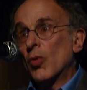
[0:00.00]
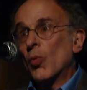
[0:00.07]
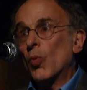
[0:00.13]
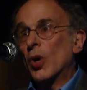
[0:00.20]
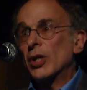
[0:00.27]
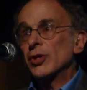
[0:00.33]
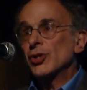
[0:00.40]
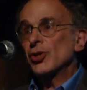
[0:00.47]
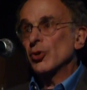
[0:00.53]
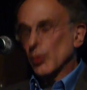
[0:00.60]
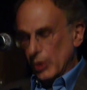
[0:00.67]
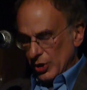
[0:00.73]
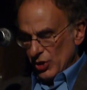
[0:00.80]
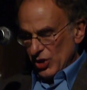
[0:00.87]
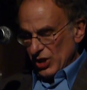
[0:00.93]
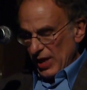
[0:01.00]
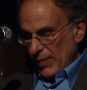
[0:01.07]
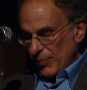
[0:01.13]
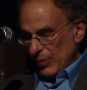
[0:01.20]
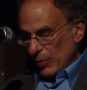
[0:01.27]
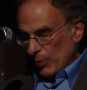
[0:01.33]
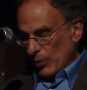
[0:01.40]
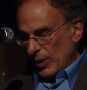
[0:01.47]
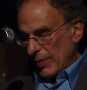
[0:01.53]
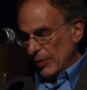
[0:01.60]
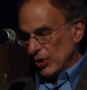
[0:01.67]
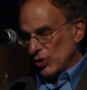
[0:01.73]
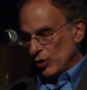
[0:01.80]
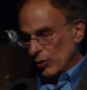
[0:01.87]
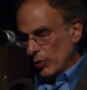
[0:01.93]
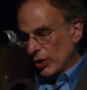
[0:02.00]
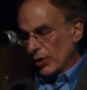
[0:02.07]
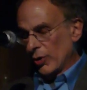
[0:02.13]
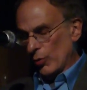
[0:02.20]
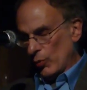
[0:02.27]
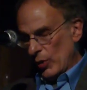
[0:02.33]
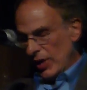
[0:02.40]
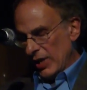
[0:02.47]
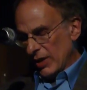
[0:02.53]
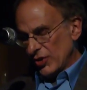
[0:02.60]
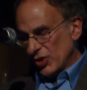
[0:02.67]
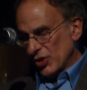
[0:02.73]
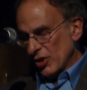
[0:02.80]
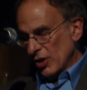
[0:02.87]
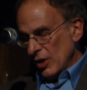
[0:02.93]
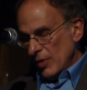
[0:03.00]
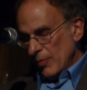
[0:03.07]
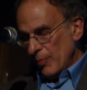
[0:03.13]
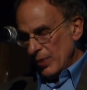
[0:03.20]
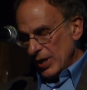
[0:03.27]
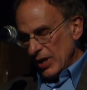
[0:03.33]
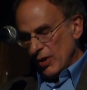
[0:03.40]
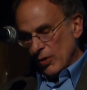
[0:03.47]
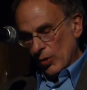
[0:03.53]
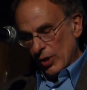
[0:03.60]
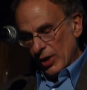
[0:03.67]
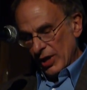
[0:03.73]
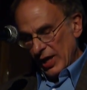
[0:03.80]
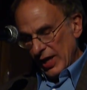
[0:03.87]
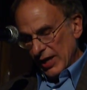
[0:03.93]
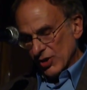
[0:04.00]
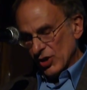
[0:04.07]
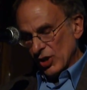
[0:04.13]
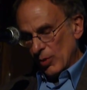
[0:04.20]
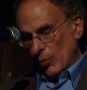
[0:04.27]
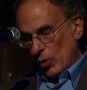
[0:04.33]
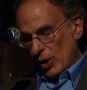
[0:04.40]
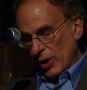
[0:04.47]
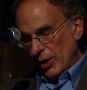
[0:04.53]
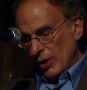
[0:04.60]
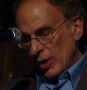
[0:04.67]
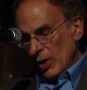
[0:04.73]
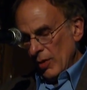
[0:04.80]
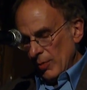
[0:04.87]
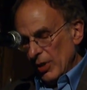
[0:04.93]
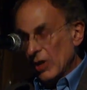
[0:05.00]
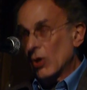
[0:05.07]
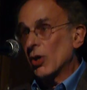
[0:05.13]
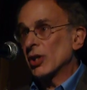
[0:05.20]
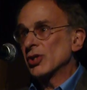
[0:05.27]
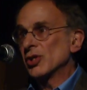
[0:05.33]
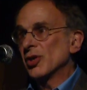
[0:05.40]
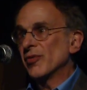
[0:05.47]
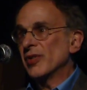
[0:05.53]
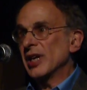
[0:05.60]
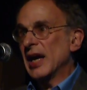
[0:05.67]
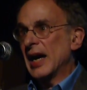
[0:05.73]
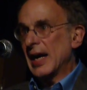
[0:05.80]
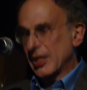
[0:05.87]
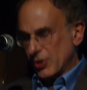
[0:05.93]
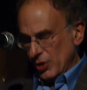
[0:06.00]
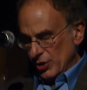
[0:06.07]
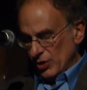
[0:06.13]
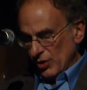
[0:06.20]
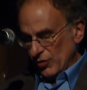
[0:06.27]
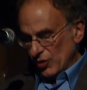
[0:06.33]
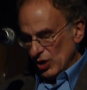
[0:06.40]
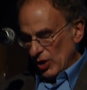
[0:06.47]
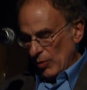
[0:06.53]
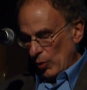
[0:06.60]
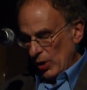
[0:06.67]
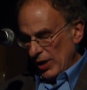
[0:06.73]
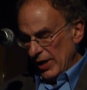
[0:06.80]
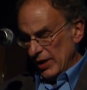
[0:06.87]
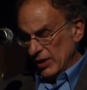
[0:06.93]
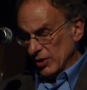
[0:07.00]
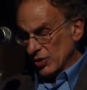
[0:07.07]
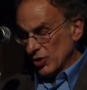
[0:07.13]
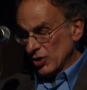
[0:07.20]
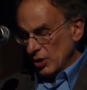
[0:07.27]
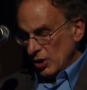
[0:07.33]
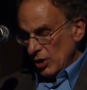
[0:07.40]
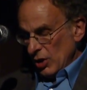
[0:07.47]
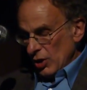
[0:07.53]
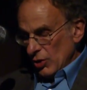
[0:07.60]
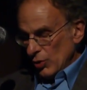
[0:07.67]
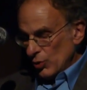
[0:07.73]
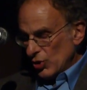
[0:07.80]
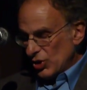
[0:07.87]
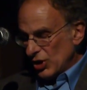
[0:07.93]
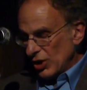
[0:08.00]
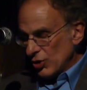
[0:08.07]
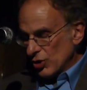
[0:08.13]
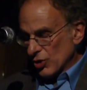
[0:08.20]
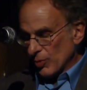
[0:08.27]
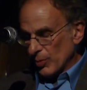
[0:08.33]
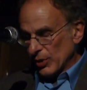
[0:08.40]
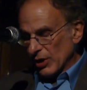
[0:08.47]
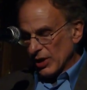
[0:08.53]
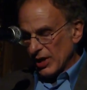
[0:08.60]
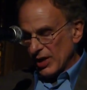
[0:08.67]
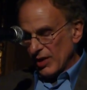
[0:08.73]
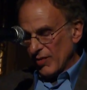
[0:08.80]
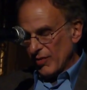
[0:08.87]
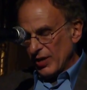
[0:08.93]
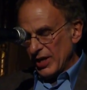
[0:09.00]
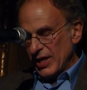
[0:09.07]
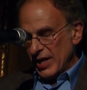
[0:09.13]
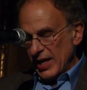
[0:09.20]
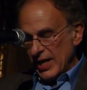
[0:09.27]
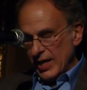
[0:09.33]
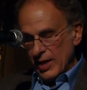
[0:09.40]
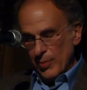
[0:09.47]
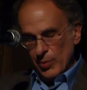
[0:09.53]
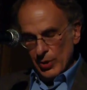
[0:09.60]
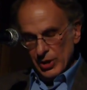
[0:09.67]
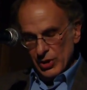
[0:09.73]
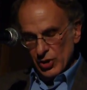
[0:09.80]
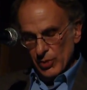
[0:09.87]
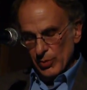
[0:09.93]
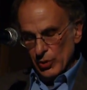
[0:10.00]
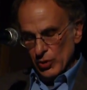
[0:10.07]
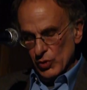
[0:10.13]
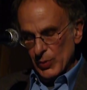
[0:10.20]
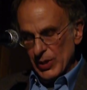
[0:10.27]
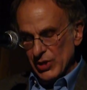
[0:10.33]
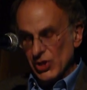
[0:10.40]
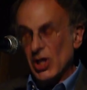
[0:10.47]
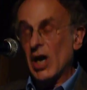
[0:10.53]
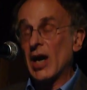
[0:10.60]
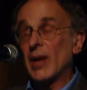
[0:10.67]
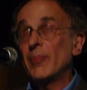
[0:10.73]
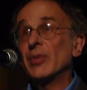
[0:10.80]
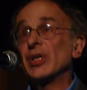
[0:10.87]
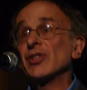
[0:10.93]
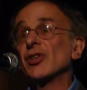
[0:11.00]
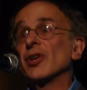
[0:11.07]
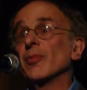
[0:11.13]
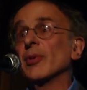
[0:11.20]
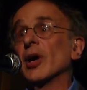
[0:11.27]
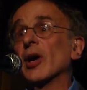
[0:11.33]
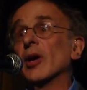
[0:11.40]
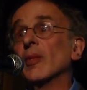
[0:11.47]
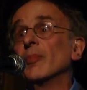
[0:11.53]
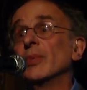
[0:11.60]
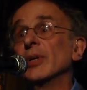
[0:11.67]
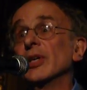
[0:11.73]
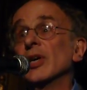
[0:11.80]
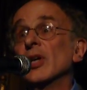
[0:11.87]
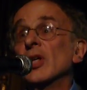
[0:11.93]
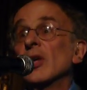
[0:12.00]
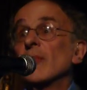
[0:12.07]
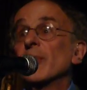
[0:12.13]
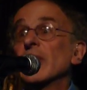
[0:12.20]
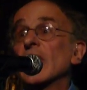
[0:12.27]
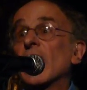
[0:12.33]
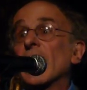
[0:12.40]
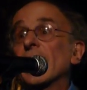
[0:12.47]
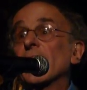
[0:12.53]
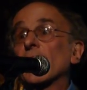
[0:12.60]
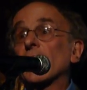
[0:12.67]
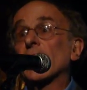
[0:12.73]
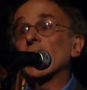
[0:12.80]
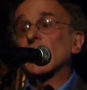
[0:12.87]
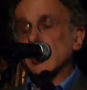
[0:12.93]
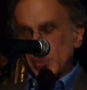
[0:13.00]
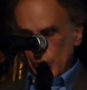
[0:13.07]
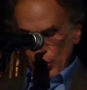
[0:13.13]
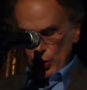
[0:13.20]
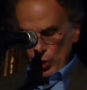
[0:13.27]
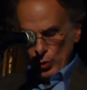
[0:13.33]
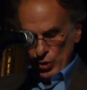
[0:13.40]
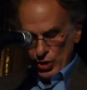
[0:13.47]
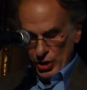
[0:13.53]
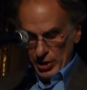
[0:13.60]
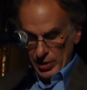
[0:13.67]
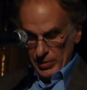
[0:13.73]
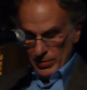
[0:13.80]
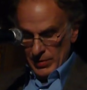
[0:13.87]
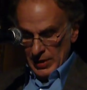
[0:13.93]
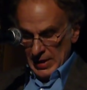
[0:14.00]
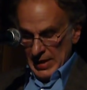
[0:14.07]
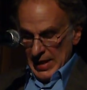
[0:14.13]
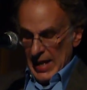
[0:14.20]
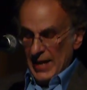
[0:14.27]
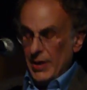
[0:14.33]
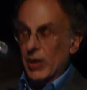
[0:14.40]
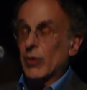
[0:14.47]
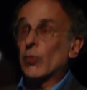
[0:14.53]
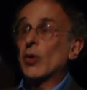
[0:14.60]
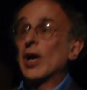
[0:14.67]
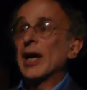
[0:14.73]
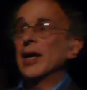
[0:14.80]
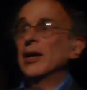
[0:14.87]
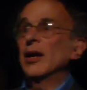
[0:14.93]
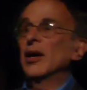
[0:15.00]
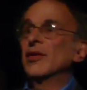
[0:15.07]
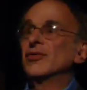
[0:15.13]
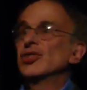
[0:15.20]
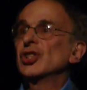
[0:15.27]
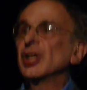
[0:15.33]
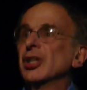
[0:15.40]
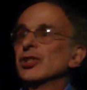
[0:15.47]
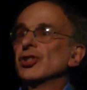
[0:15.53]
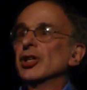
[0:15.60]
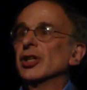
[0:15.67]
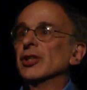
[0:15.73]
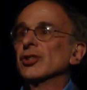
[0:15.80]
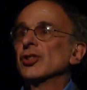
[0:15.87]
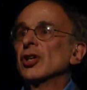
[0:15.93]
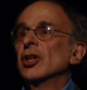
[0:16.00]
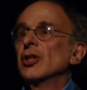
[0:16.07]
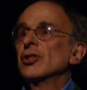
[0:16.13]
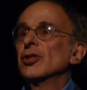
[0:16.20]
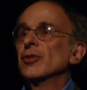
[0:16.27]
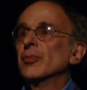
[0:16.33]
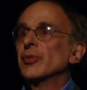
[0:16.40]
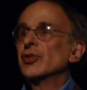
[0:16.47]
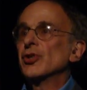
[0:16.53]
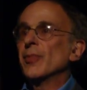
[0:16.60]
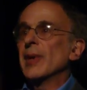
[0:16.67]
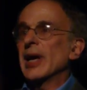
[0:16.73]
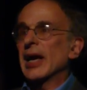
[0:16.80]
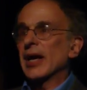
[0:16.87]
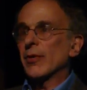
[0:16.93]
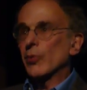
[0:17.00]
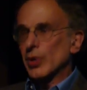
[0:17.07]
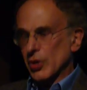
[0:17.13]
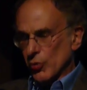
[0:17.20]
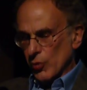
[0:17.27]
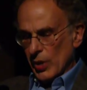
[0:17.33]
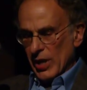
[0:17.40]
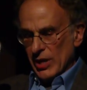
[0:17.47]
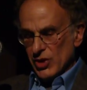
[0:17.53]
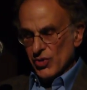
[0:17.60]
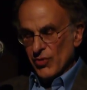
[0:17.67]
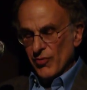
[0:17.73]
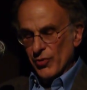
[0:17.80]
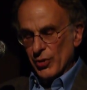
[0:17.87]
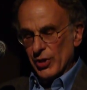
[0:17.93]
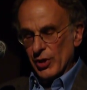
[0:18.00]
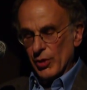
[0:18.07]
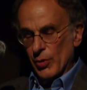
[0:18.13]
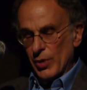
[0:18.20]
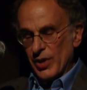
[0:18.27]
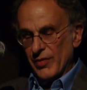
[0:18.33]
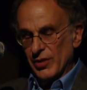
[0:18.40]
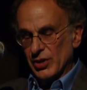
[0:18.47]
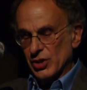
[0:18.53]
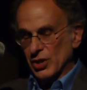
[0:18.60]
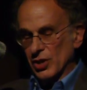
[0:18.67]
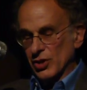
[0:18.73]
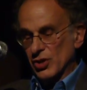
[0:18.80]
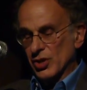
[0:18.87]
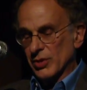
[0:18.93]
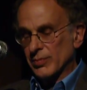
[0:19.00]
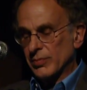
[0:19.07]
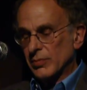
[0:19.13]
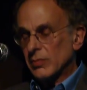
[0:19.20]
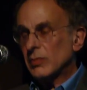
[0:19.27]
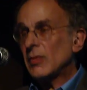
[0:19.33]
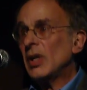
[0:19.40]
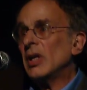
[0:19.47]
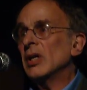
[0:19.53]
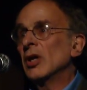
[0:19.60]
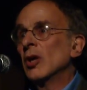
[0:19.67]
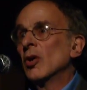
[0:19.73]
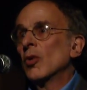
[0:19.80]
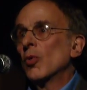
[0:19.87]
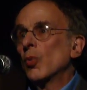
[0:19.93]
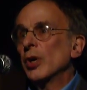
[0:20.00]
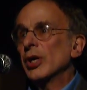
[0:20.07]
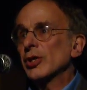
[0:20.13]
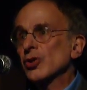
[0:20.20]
Once you accept the premise you can arrest, beat, or gas someone because of the actions of someone else, you cease to believe in any principles behind our Constitution and our right of citizens to demand redress for their grievances. We